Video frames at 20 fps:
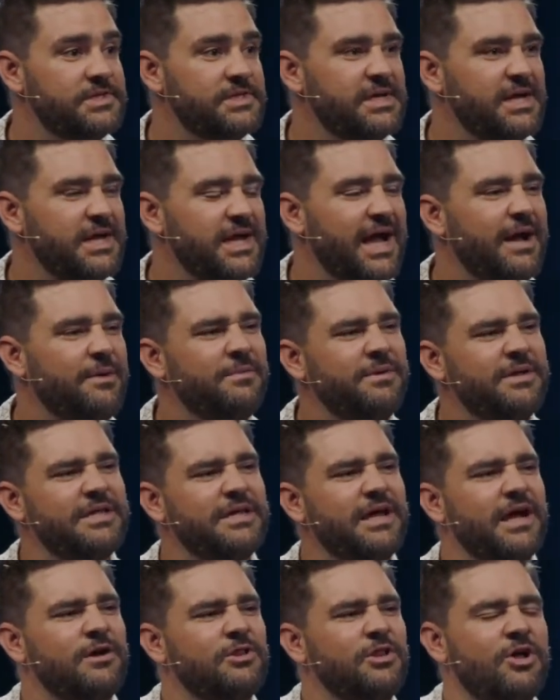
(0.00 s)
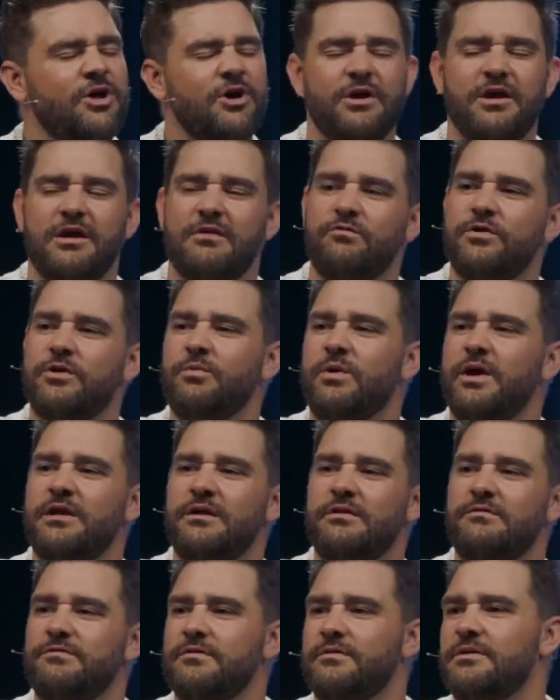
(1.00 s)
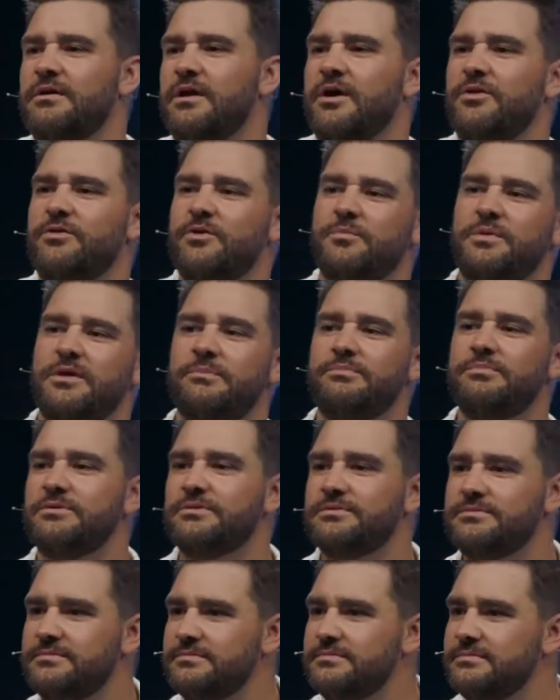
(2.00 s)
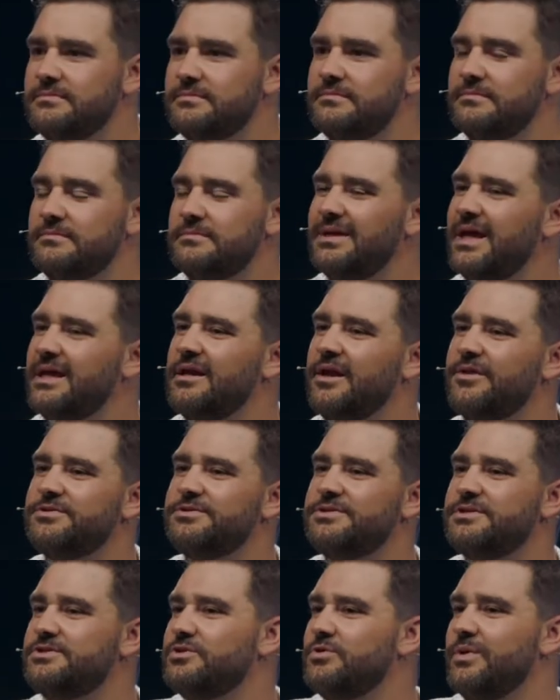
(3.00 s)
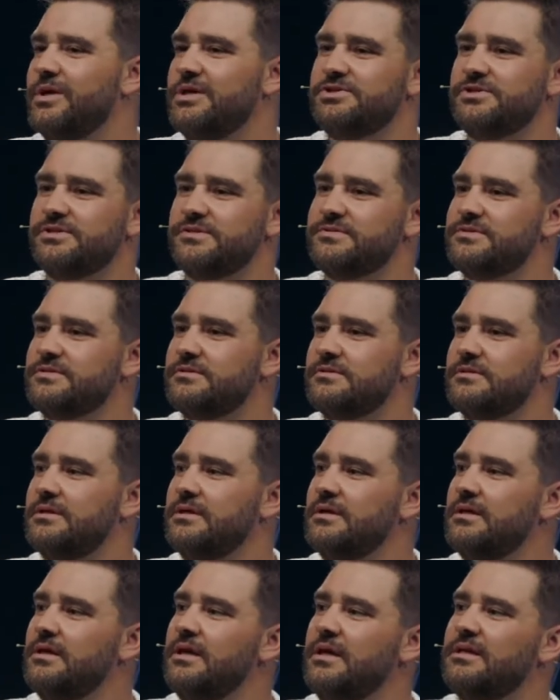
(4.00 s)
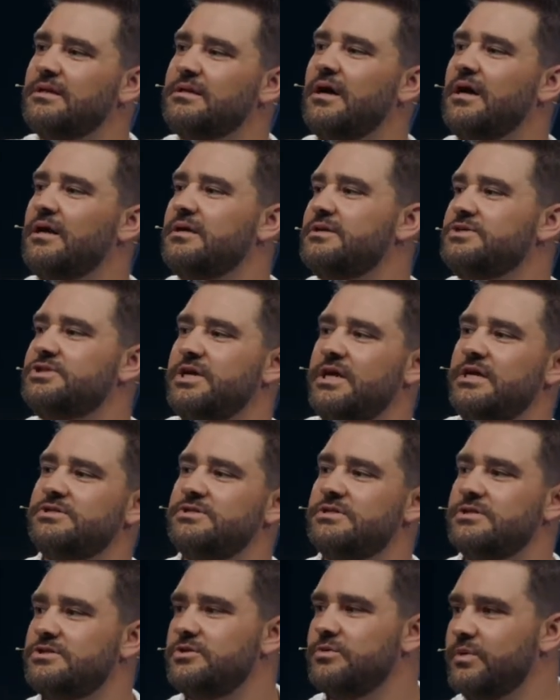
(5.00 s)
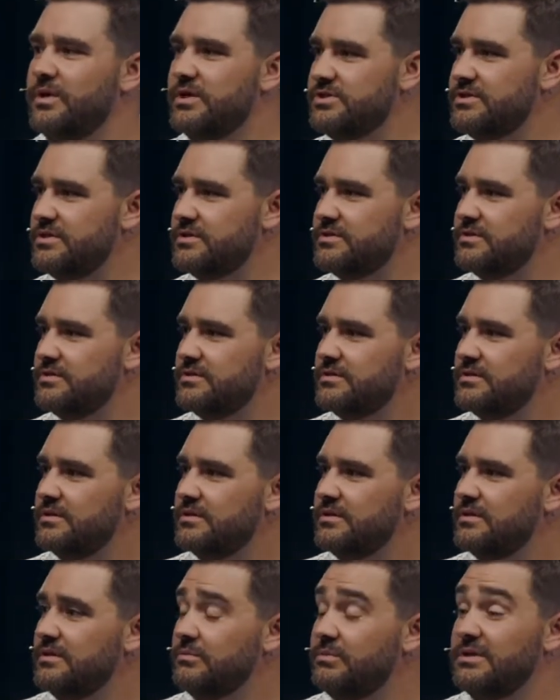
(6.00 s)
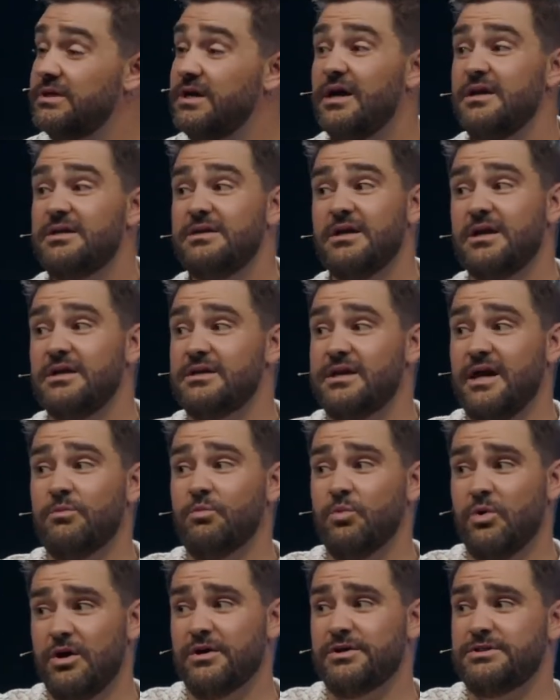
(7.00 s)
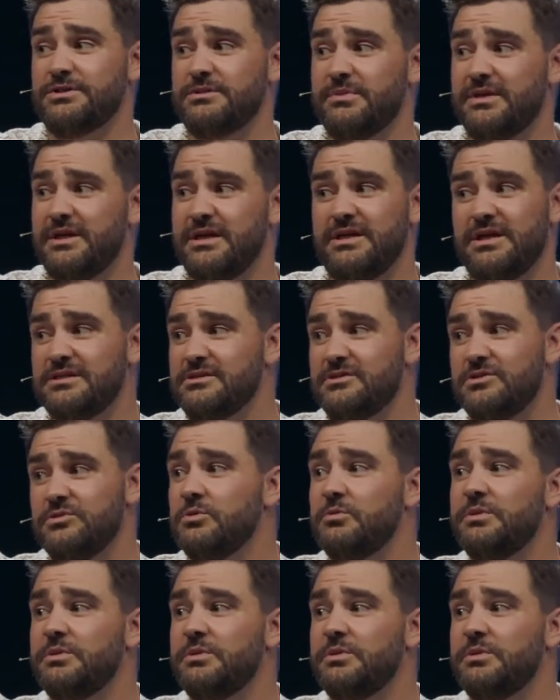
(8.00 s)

How long have we waited for other people and other situations and God to change situations? When God does, God works, but he doesn't do what we